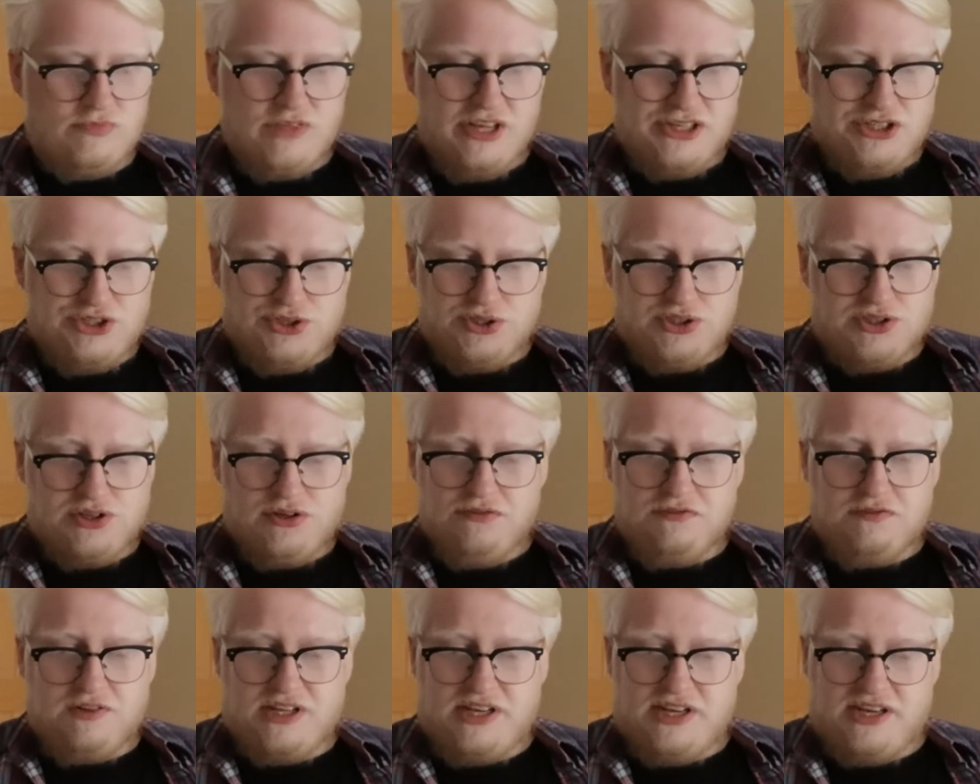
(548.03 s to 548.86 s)
It's just
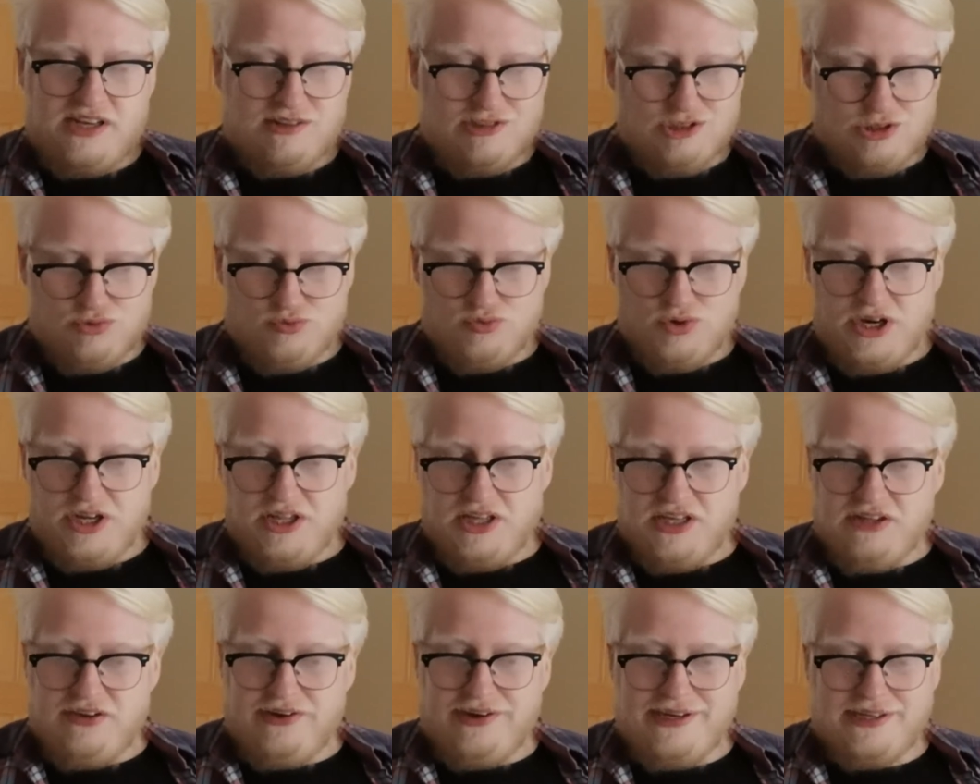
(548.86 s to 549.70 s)
lovely. It's
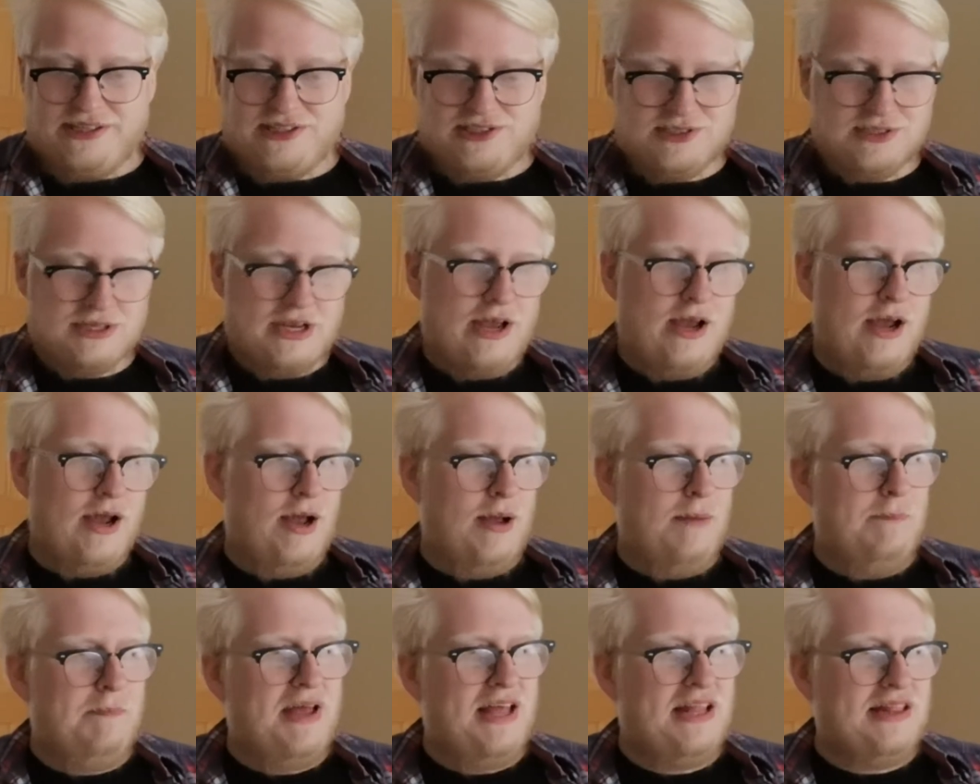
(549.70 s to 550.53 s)
really nice.
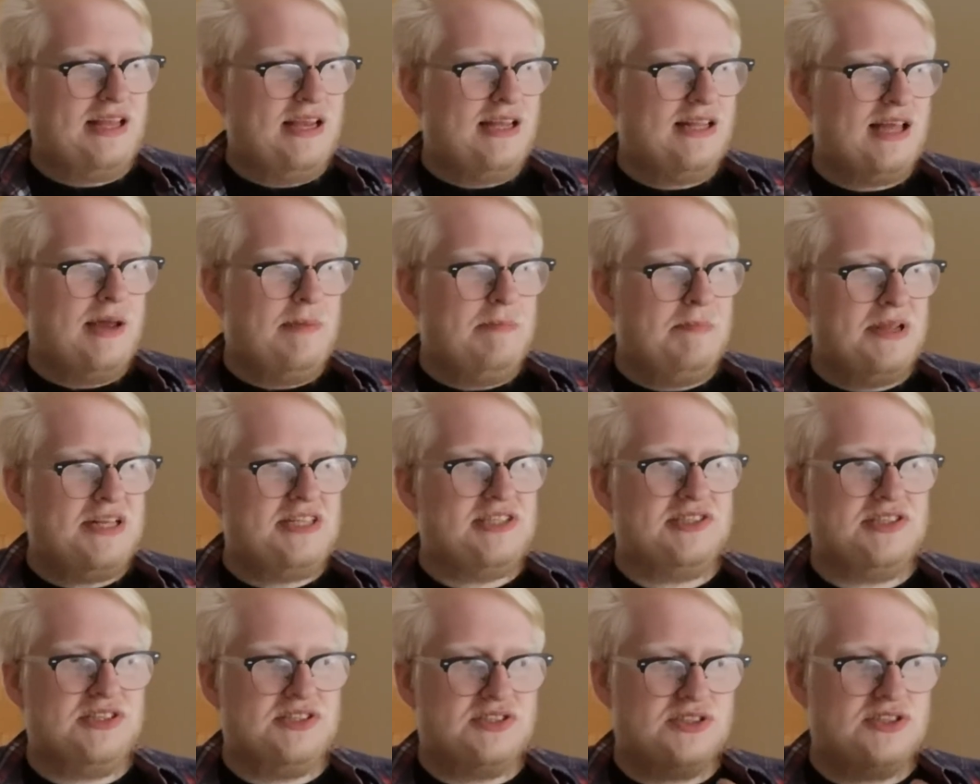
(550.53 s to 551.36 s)
And that
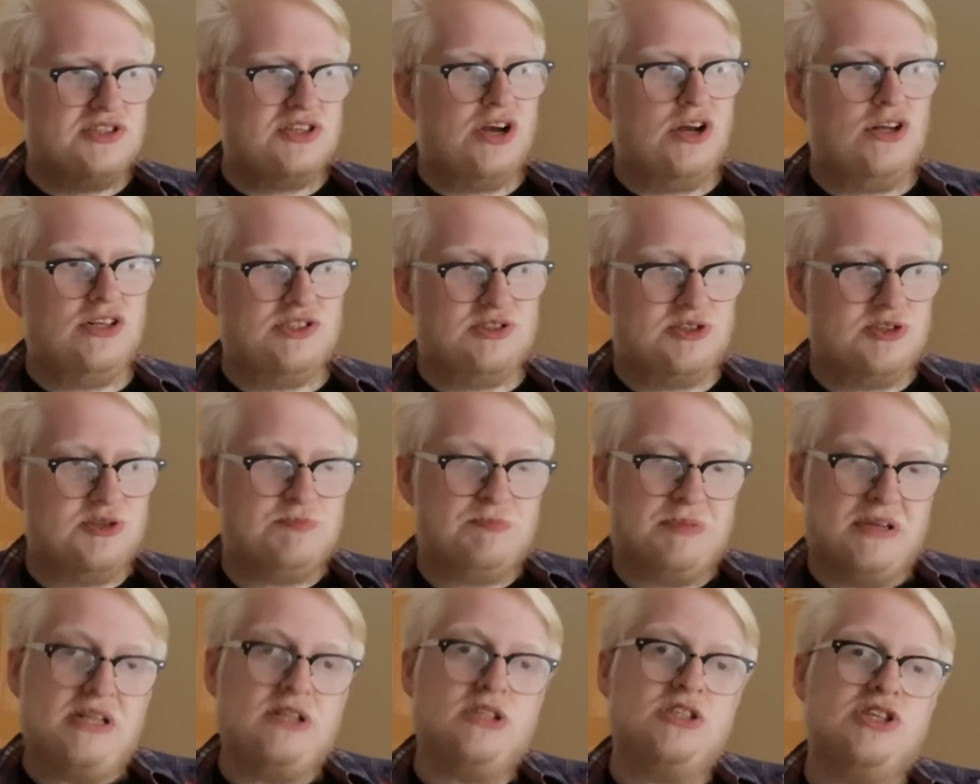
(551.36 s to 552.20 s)
bitterness and tartness is
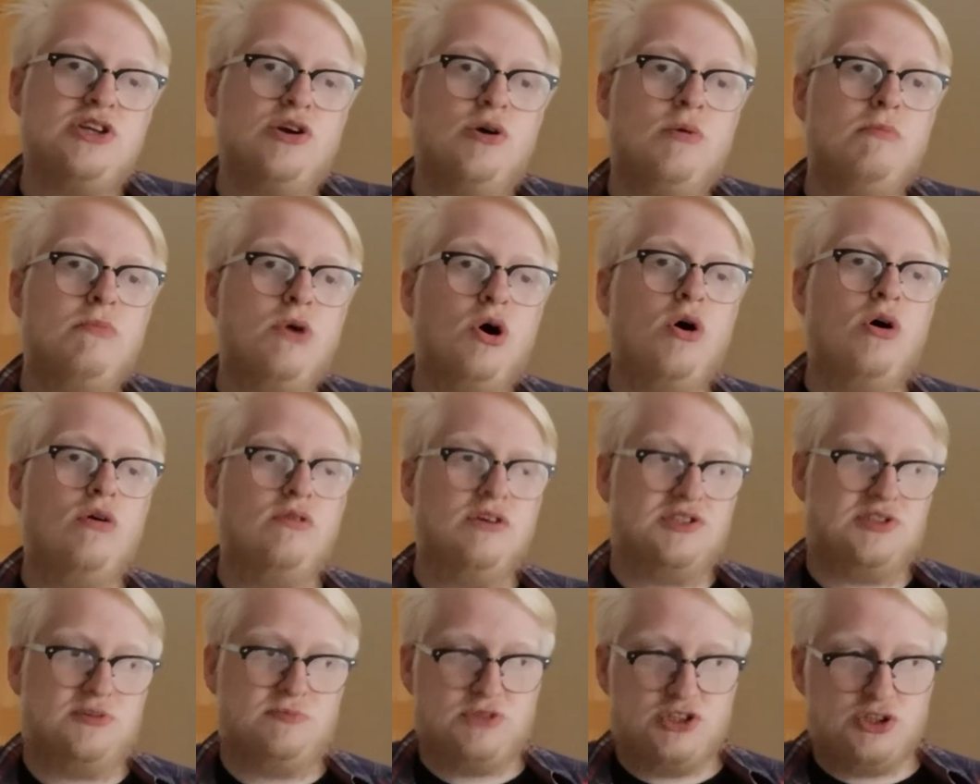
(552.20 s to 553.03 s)
building up more
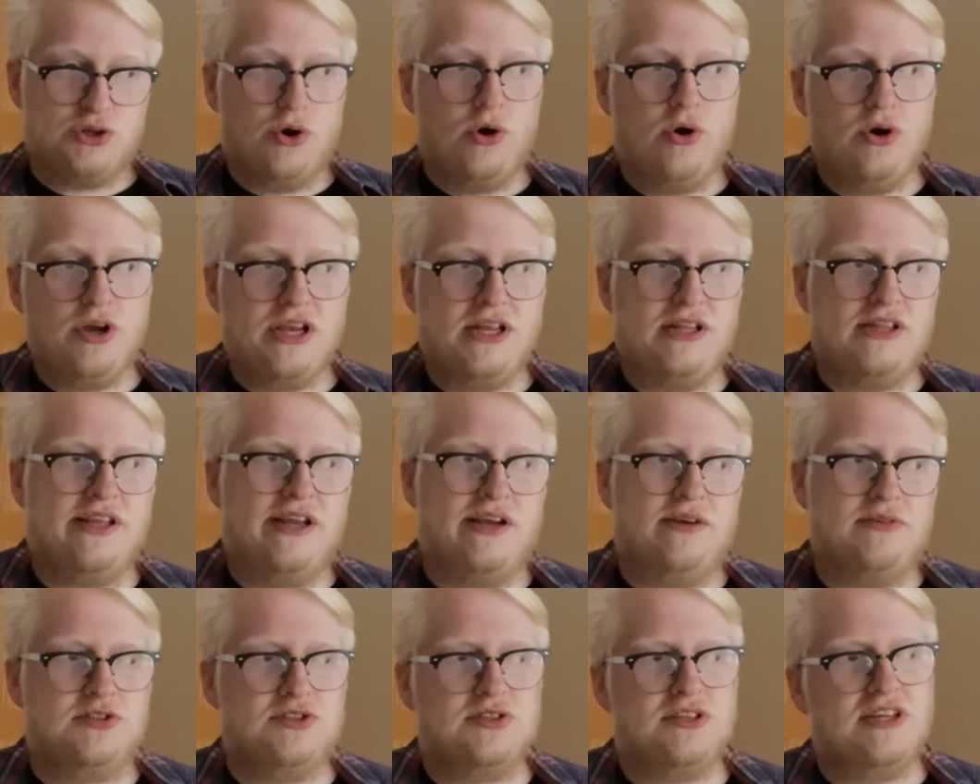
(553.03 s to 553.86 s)
as I'm talking
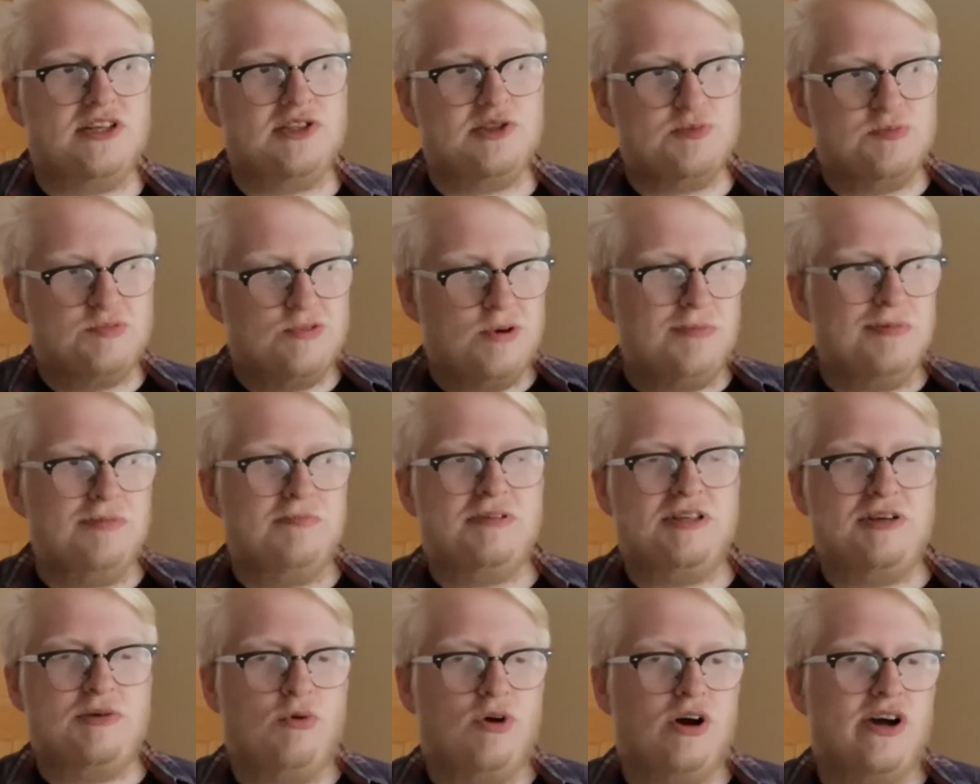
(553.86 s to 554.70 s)
now. So that's
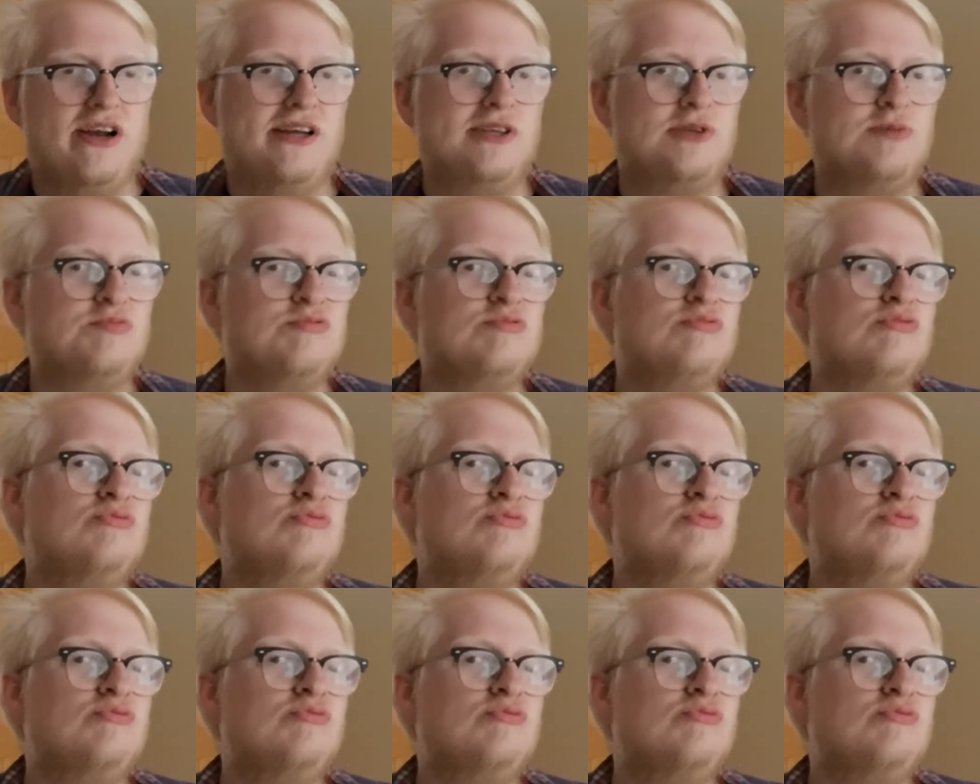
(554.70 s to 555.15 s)
probably why I'd,